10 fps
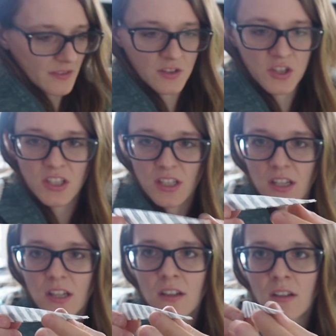the jig
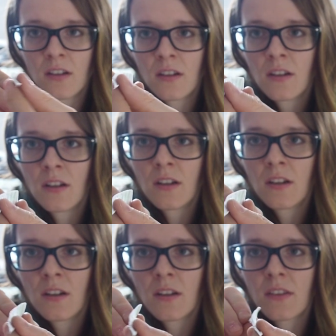
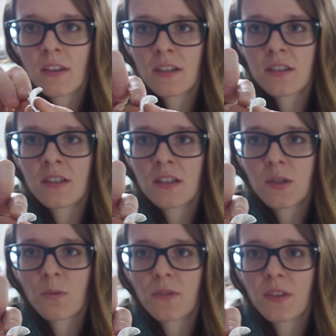does
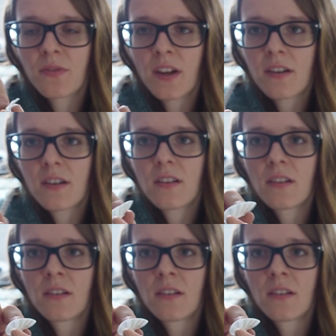this with the feather,